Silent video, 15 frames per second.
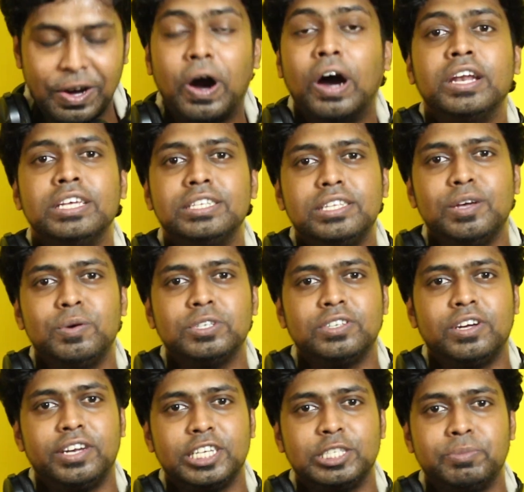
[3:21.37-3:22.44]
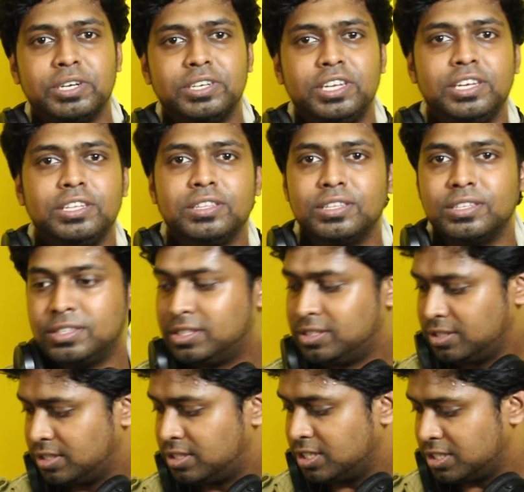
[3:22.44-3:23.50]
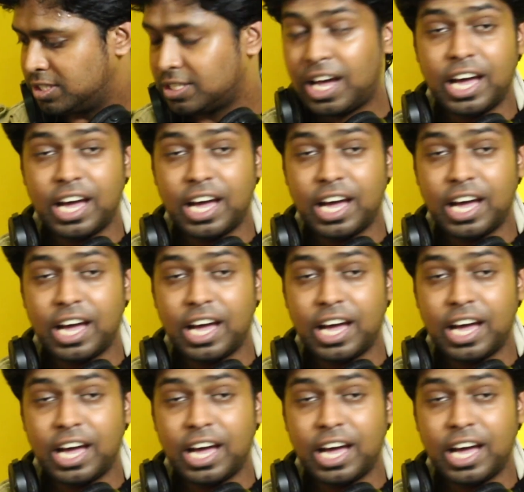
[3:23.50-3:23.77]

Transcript: Honestly, I was not expecting this.